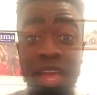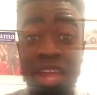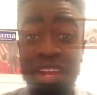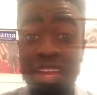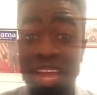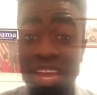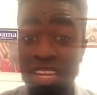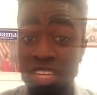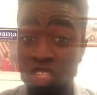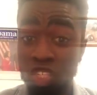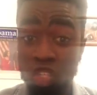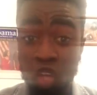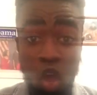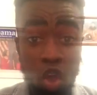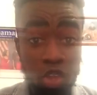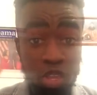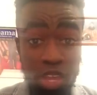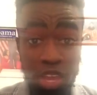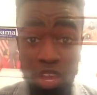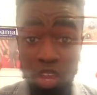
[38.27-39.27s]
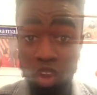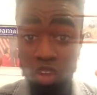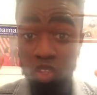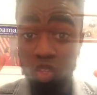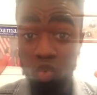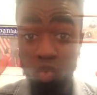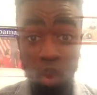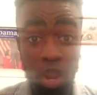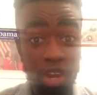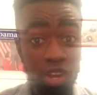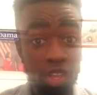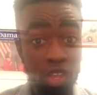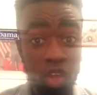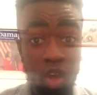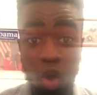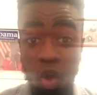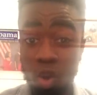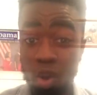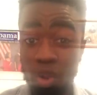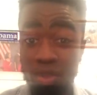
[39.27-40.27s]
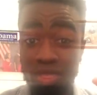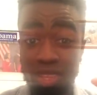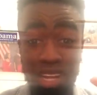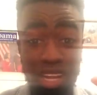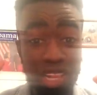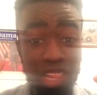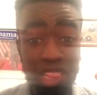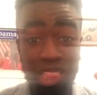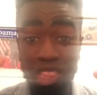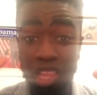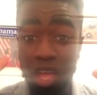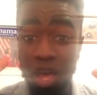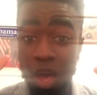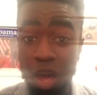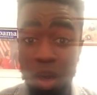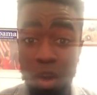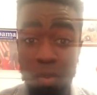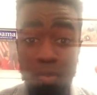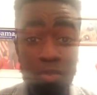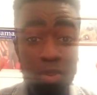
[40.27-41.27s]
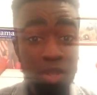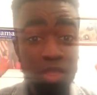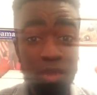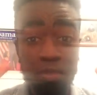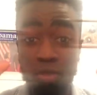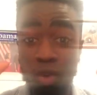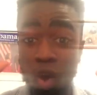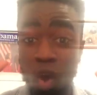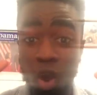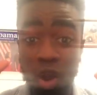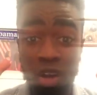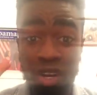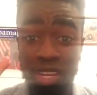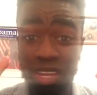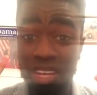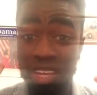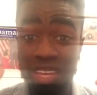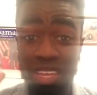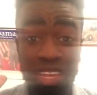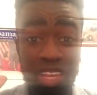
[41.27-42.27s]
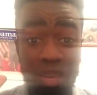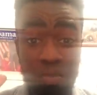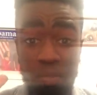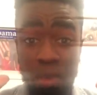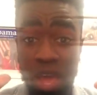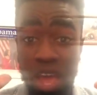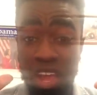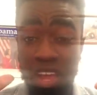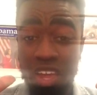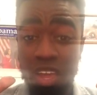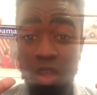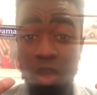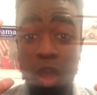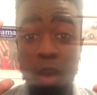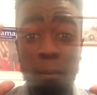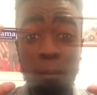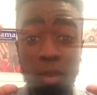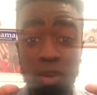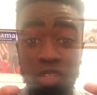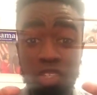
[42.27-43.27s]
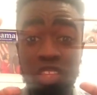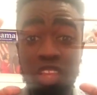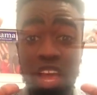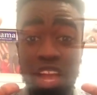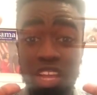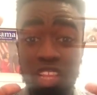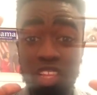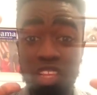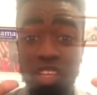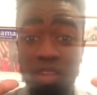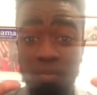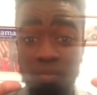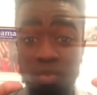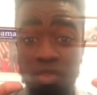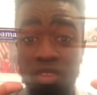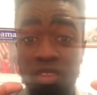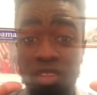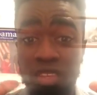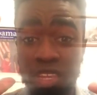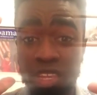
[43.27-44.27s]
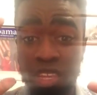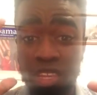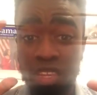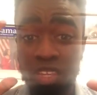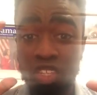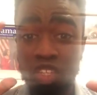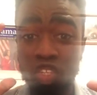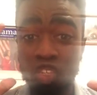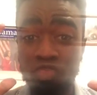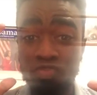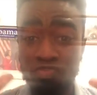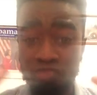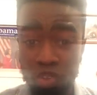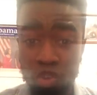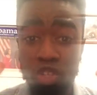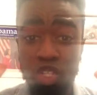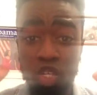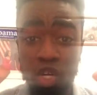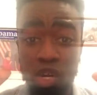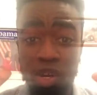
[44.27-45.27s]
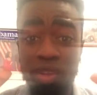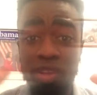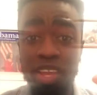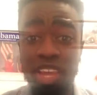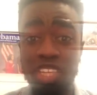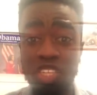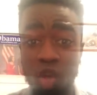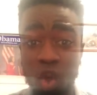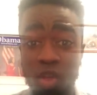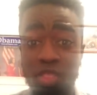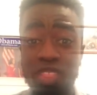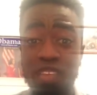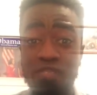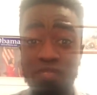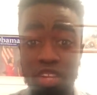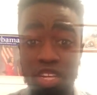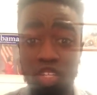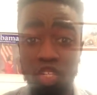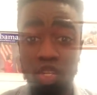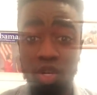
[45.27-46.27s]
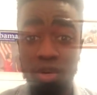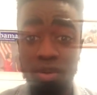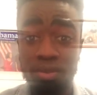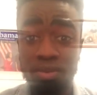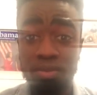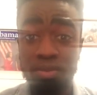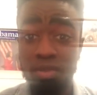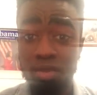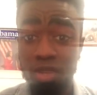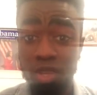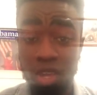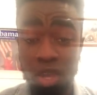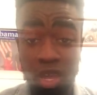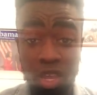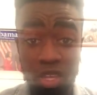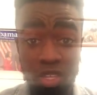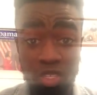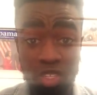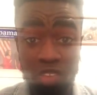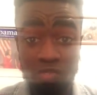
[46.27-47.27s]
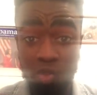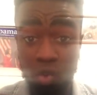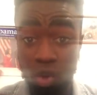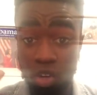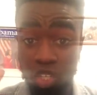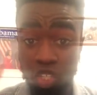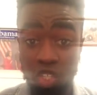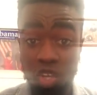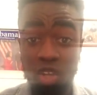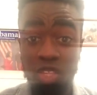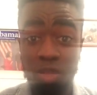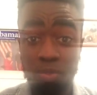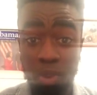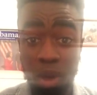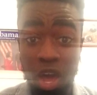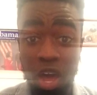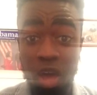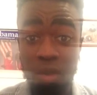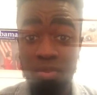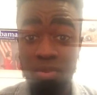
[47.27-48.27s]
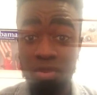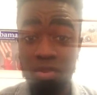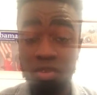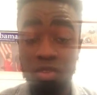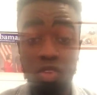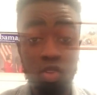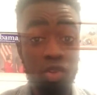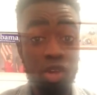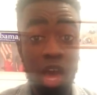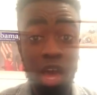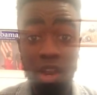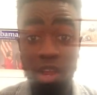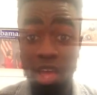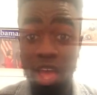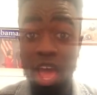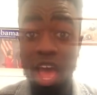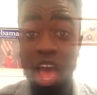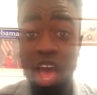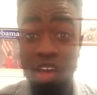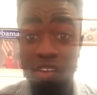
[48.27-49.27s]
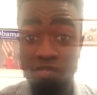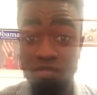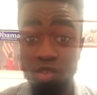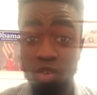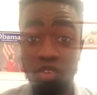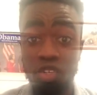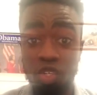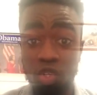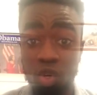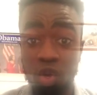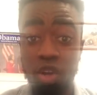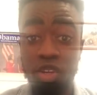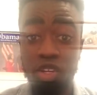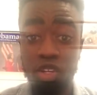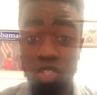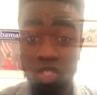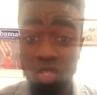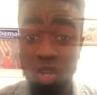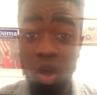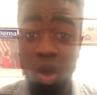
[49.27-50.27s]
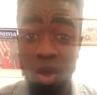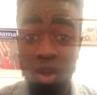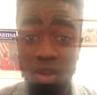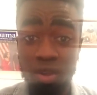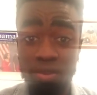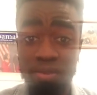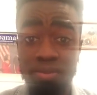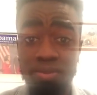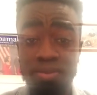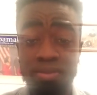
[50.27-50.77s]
And any song you hear on the radio or in the club, in the party, at a kickback, most likely Future is on the feature. Because if you want your song to pop, you gotta have Future on your song.